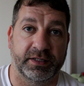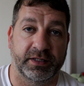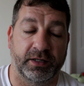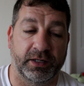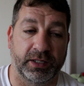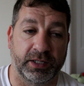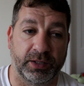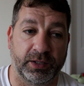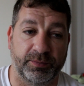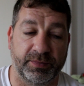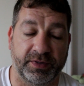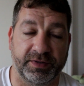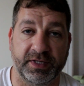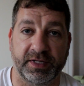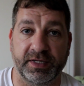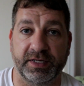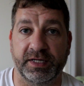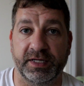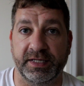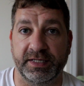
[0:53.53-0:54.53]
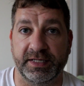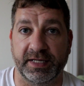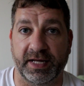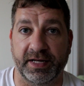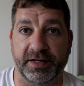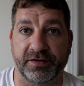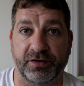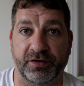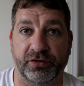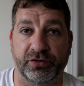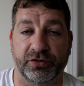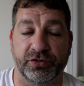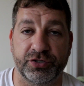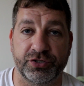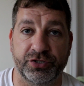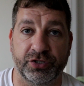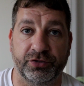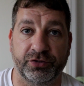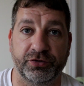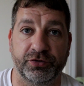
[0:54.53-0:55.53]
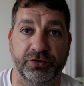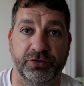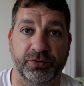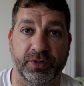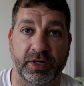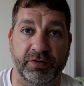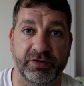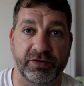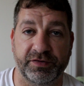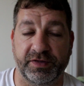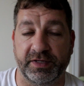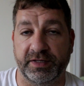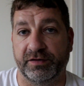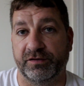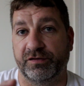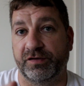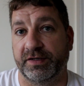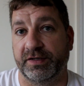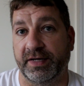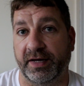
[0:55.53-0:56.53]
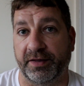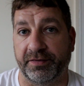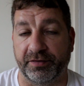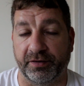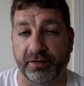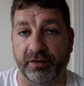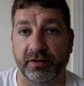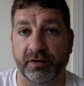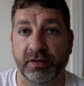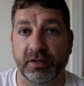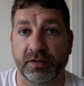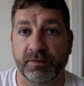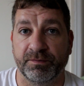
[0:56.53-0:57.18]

Um, and then in the end, I'm going to show you everything together